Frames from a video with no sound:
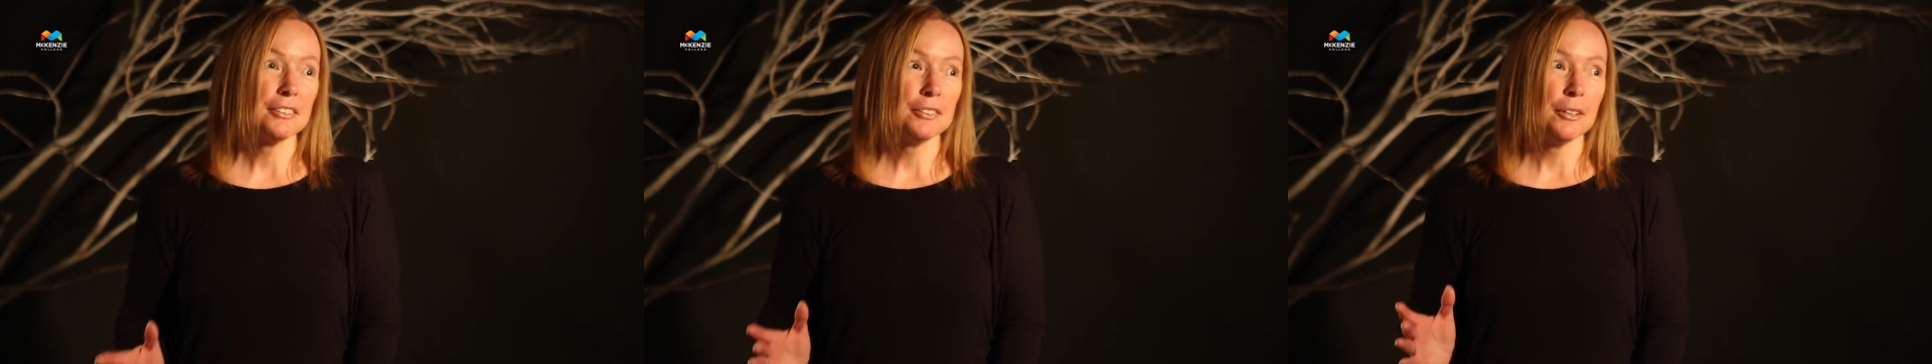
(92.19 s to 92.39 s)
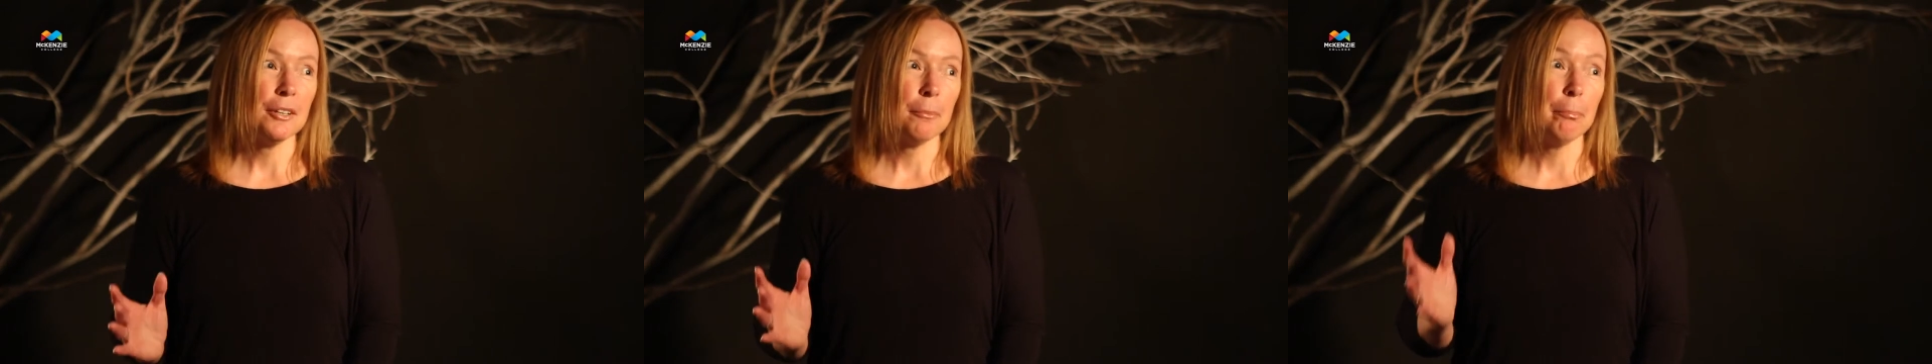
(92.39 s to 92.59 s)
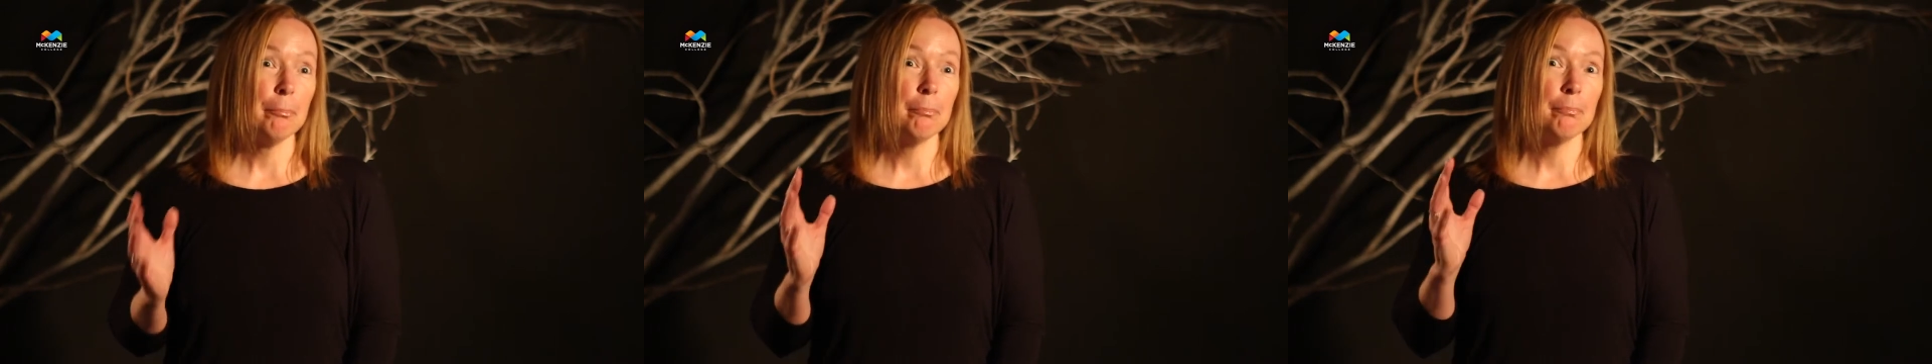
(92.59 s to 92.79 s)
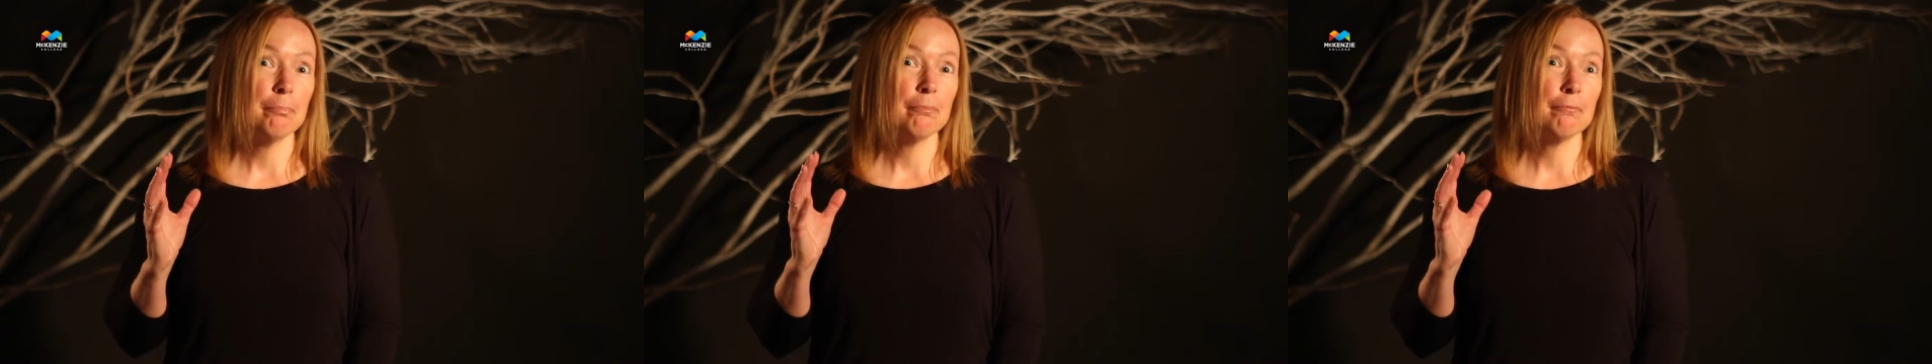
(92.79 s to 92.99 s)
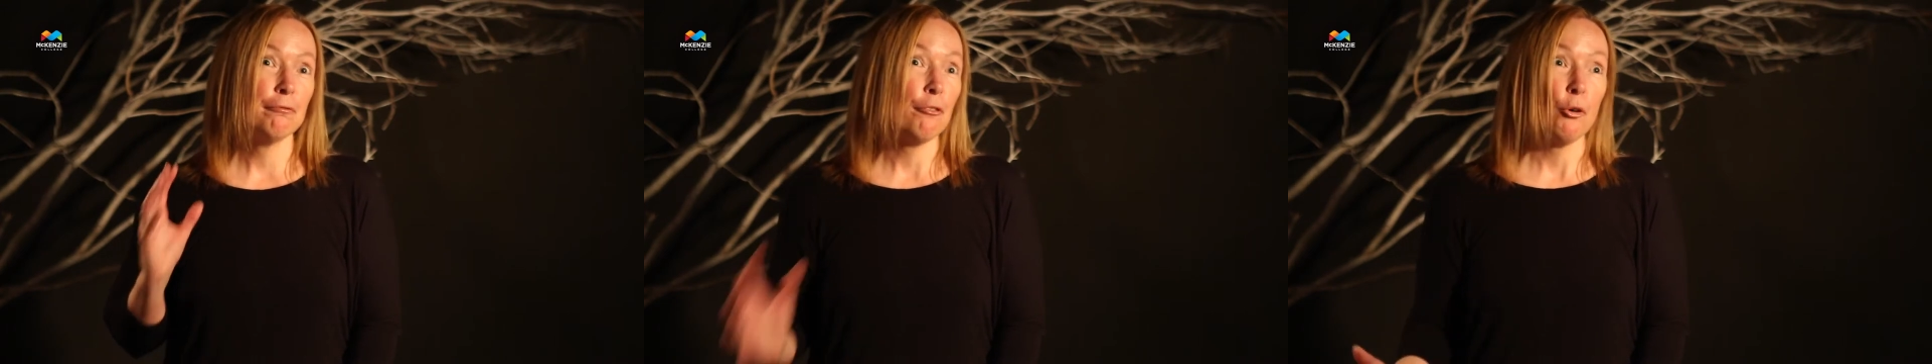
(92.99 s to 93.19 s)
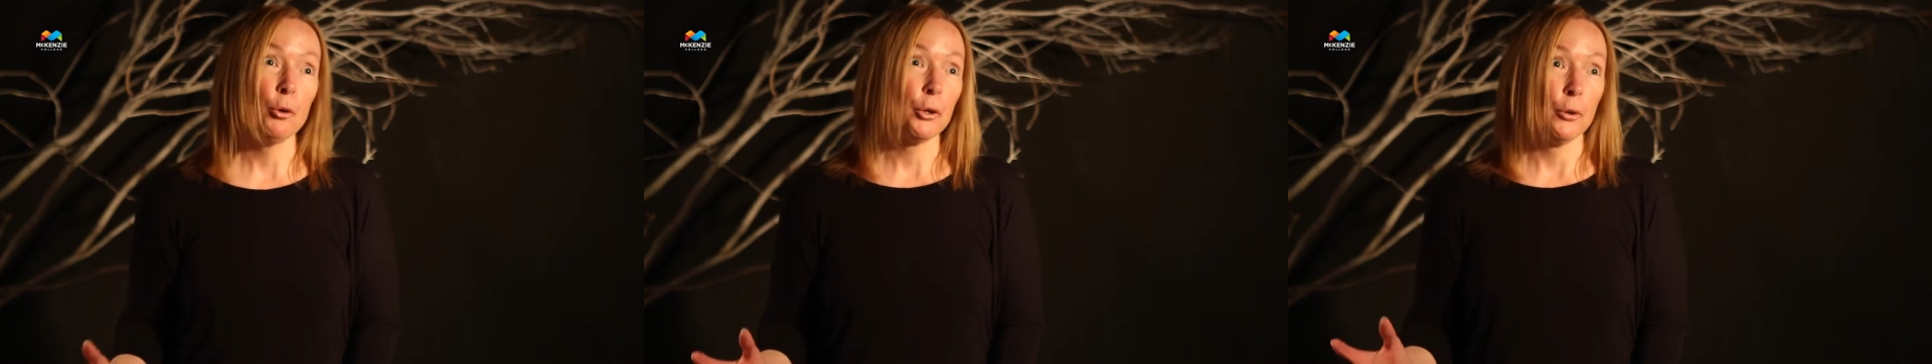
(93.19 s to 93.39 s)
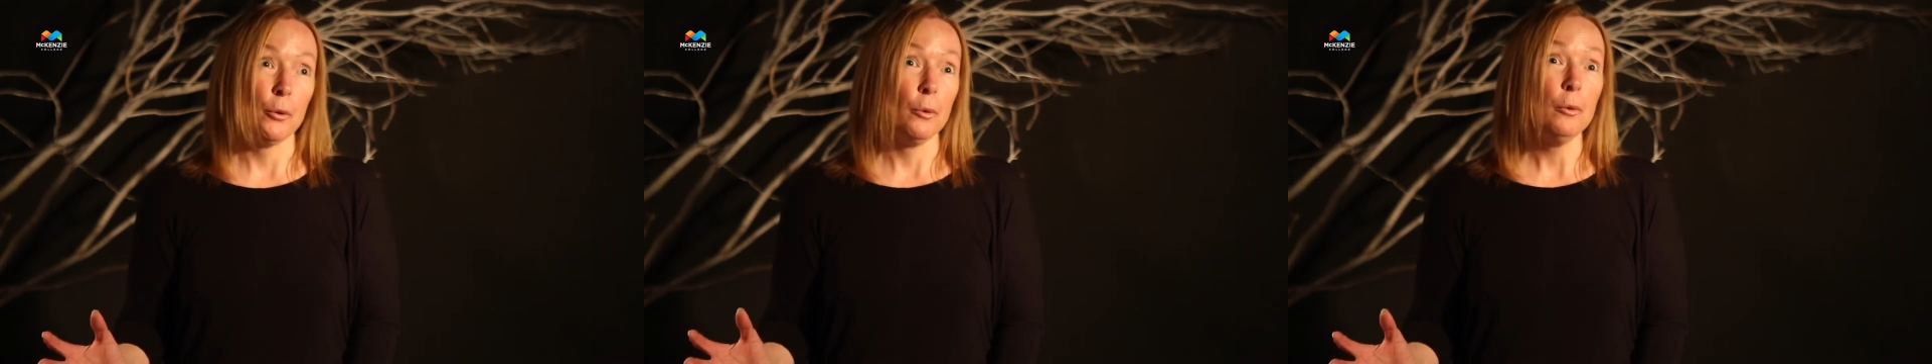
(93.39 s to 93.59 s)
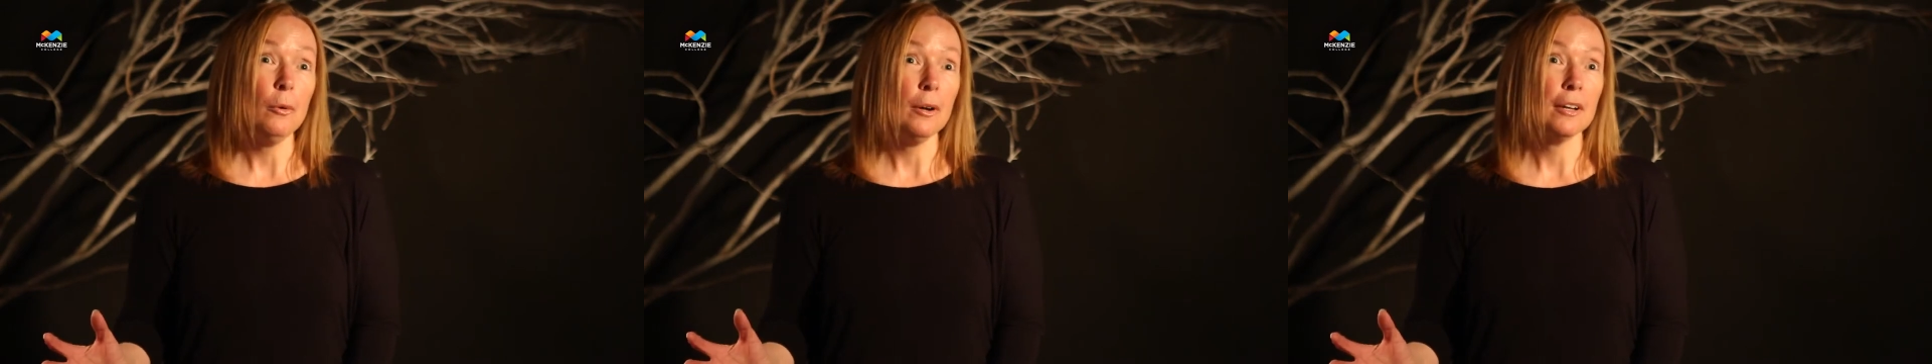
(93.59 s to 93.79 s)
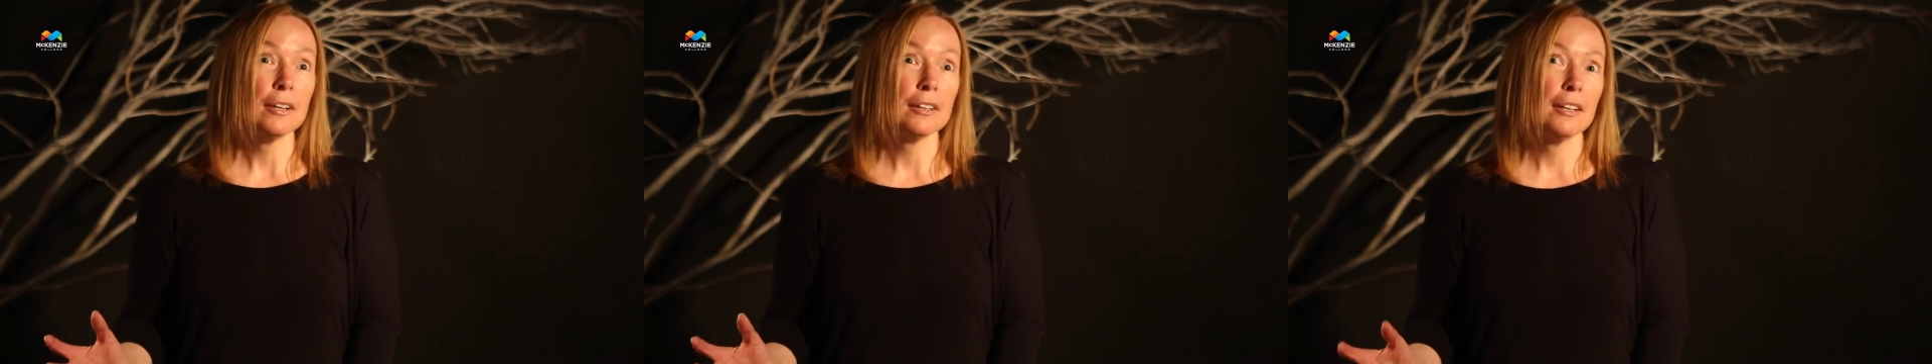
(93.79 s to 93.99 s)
the photo.